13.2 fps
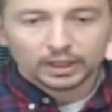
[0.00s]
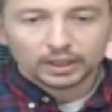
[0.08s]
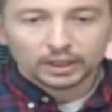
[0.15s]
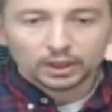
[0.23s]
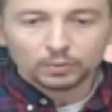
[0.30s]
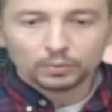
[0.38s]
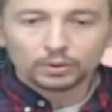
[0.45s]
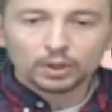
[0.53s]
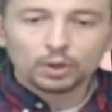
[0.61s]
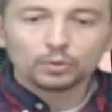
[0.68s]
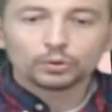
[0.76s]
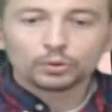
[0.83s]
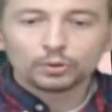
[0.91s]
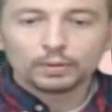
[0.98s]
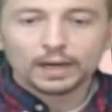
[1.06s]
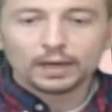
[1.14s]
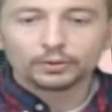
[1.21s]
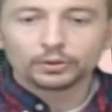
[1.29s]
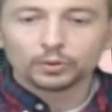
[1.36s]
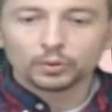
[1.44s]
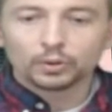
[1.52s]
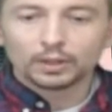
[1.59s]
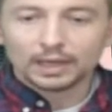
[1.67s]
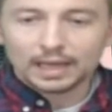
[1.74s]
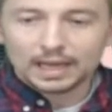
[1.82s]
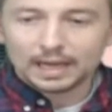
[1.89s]
you will go throughout your
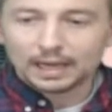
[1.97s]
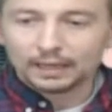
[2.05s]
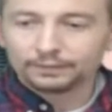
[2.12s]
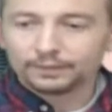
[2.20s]
life